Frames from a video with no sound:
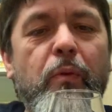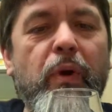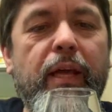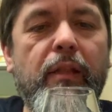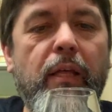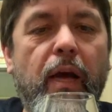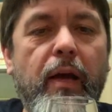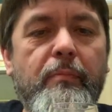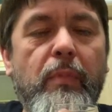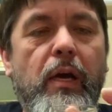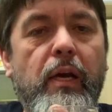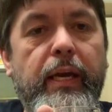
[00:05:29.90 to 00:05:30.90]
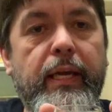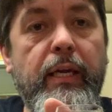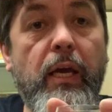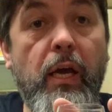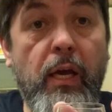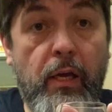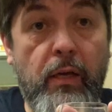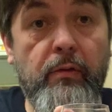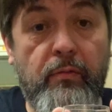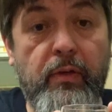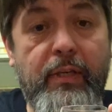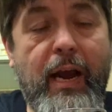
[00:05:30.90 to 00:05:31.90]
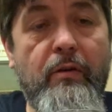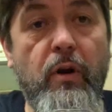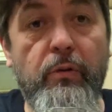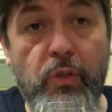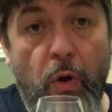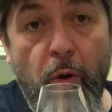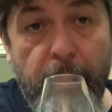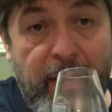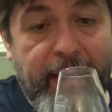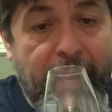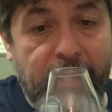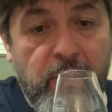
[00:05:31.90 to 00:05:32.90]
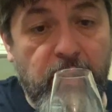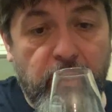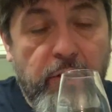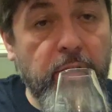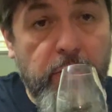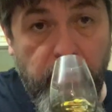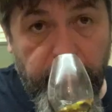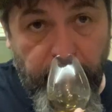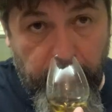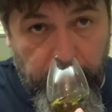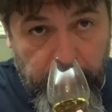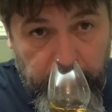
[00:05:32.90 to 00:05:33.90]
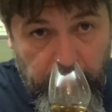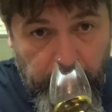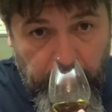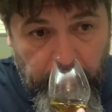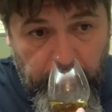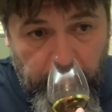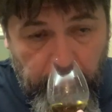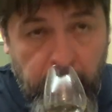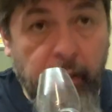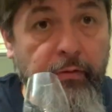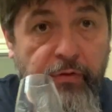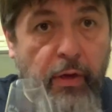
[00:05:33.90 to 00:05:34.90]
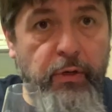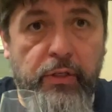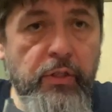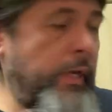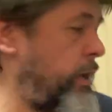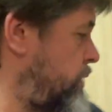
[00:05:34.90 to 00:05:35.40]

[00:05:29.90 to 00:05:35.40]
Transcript: with um, a uh, narrow top again to, to focus focus the